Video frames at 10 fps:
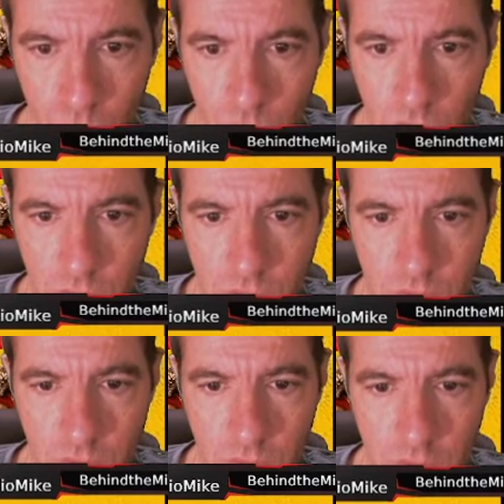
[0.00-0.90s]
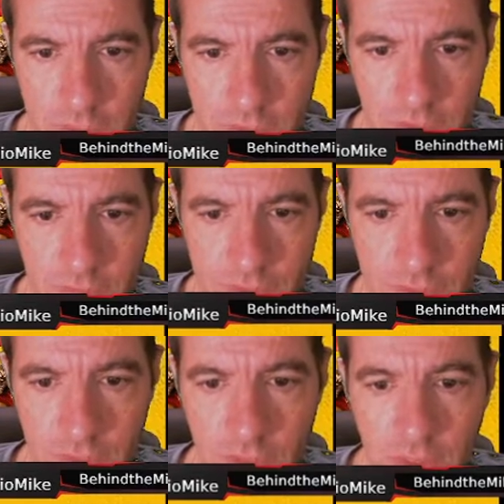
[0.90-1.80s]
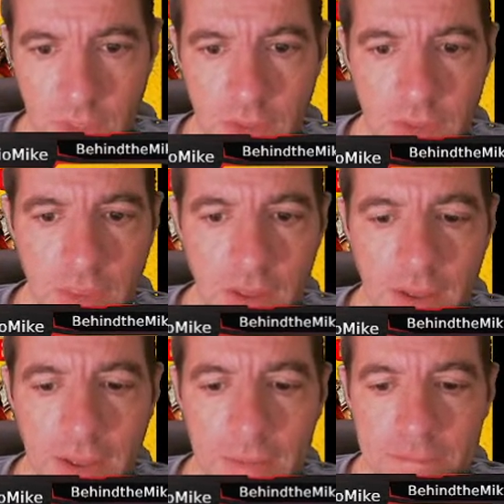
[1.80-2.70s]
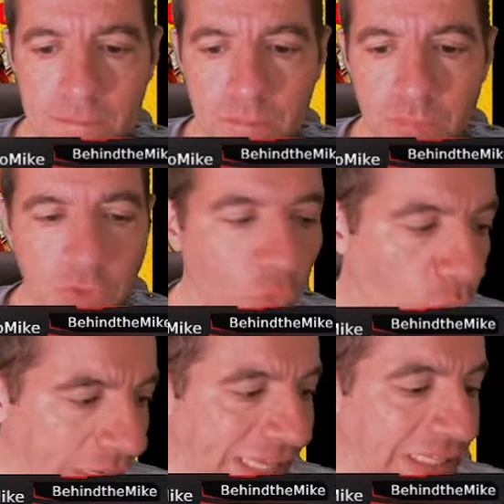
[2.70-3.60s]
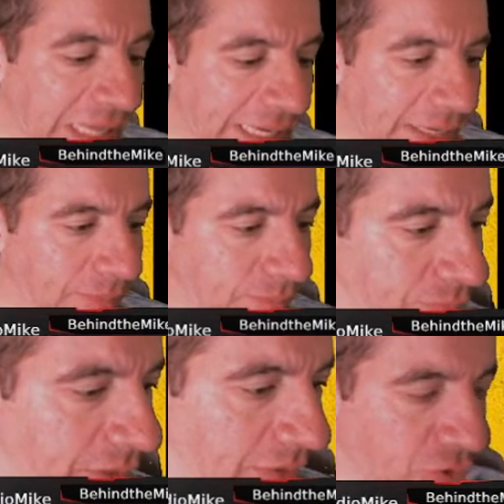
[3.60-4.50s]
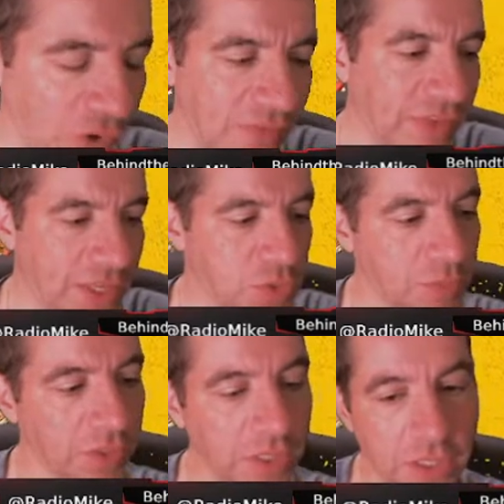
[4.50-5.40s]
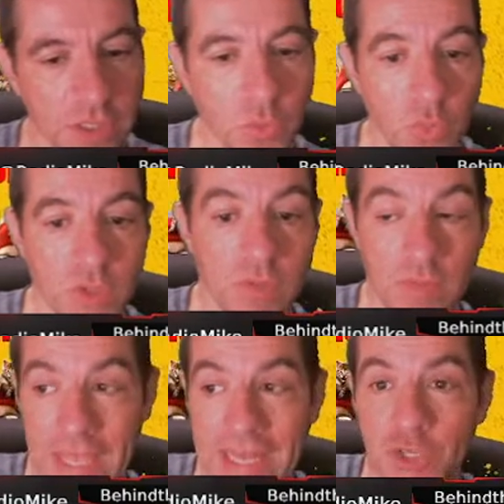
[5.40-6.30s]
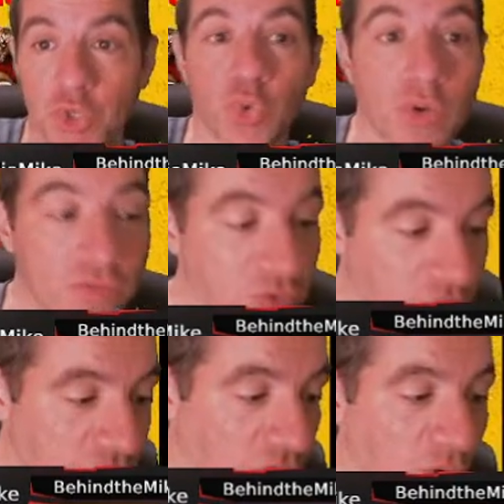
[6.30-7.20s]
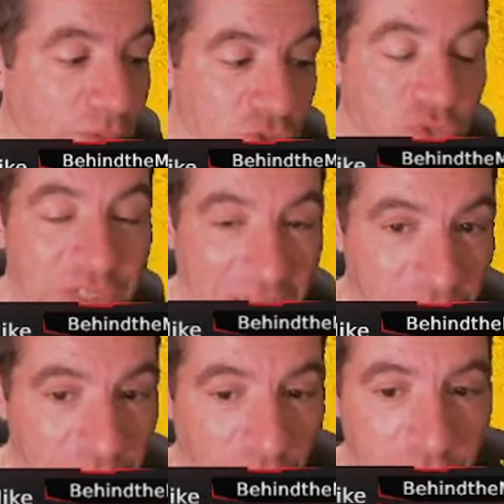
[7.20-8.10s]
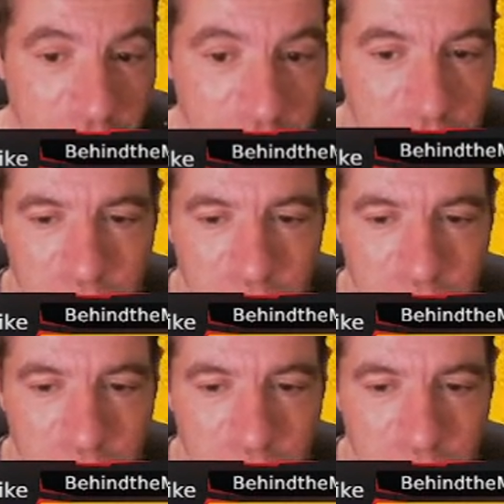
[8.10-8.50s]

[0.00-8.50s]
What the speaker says: let's do the last seven. The winning lineup in the DraftKings Millionaire had a score of almost 300 points.